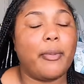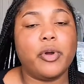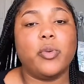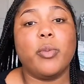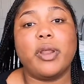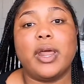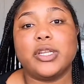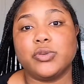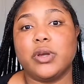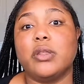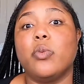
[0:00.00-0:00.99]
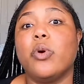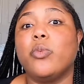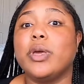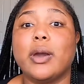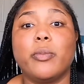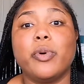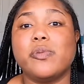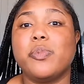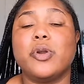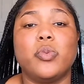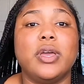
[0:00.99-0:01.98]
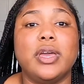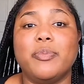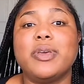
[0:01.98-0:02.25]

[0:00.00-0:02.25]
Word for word: I'm going to wear my natural hair, then one week I'm going to put a wig.